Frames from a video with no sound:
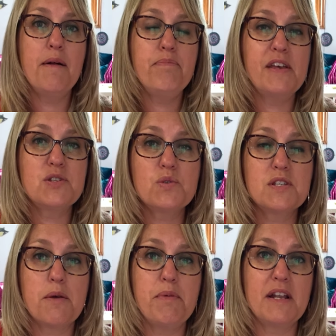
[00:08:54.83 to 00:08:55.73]
There's
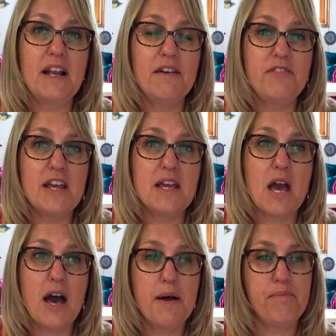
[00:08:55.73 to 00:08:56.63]
also been a lovely
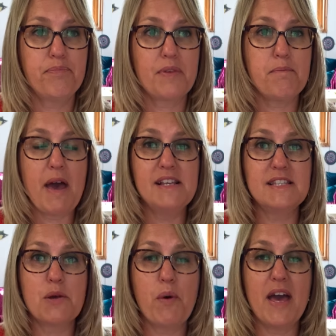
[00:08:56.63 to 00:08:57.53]

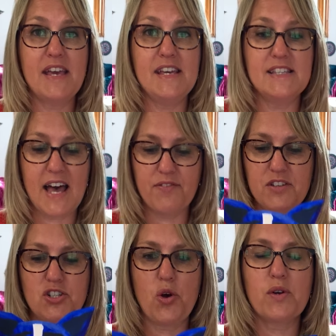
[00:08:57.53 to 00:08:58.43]
painting where he's had the
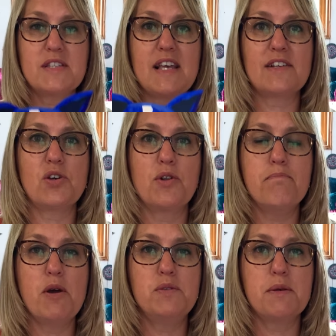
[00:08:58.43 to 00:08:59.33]
dog sat on a
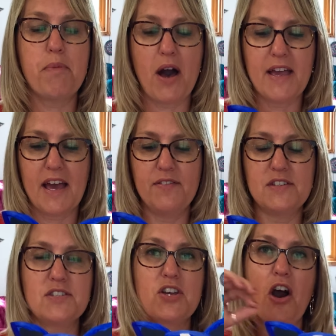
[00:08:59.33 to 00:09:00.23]
motorbike and the
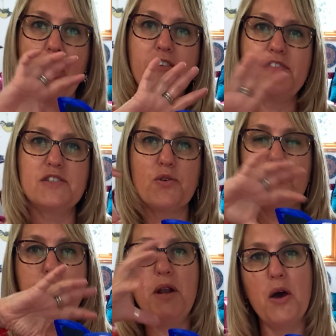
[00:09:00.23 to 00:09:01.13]
scarf is sort
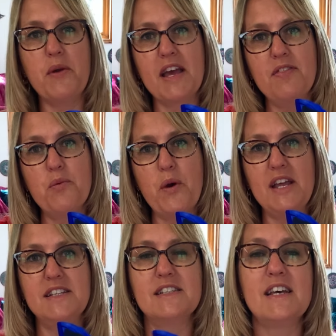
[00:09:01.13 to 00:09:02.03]
of blowing in the
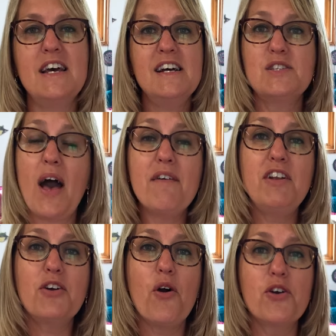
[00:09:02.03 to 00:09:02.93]
wind. So have a
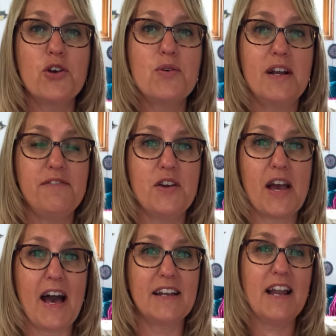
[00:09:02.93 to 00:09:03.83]
look on Google if you
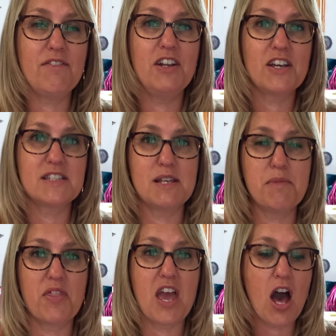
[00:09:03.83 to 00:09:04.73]
can, and have a look at some
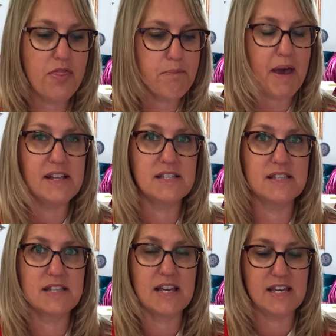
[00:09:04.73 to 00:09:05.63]
of the other
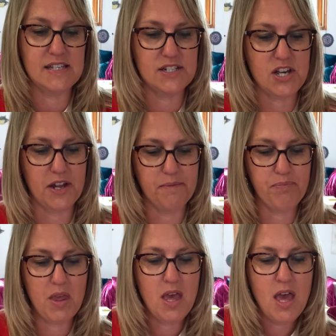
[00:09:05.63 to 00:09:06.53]
paintings that he's done.
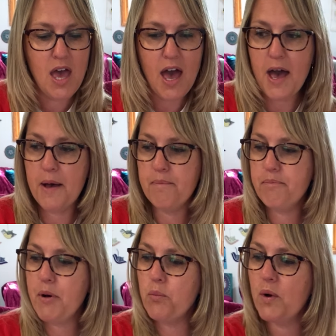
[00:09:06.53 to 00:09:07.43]

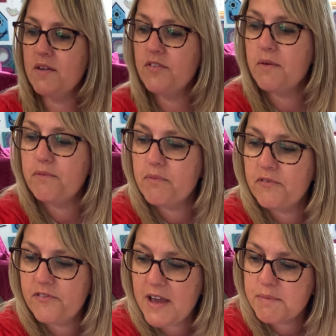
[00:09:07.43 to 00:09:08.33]
But one of the
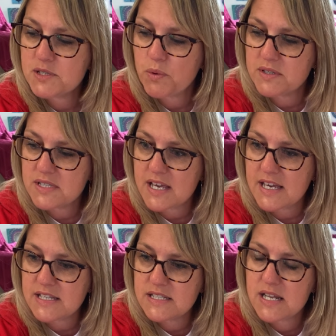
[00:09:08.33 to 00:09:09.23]
famous ones that
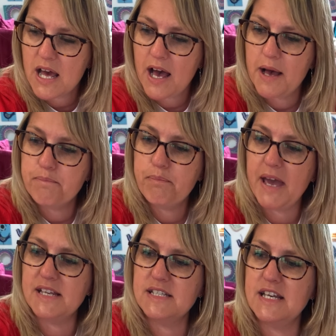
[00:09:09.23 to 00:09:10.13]
he's
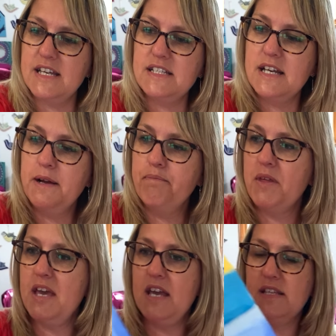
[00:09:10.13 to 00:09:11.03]
painted
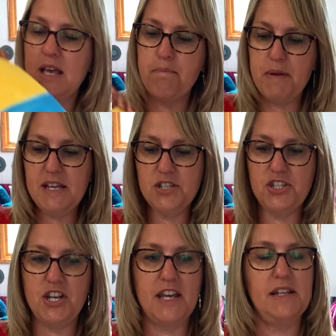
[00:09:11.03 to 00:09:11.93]
is a beach
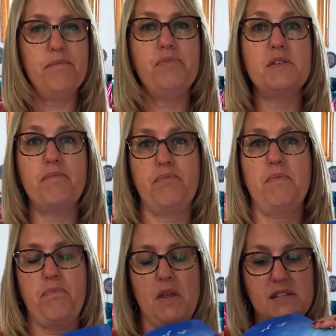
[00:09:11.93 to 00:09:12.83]
scene.
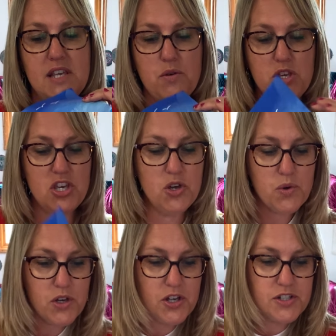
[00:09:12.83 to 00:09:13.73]
So
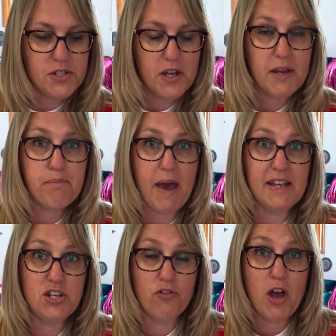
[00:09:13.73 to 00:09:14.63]
you could
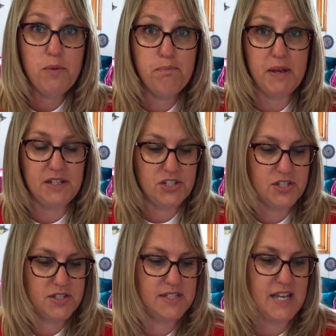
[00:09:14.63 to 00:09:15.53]
paint your own beach
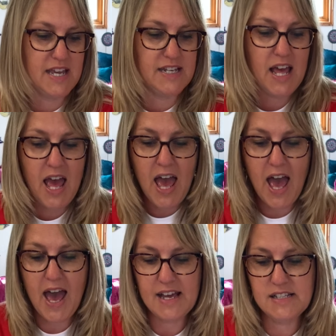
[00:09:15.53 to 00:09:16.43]
scene
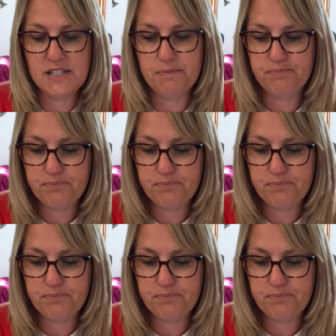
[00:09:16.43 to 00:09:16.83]
and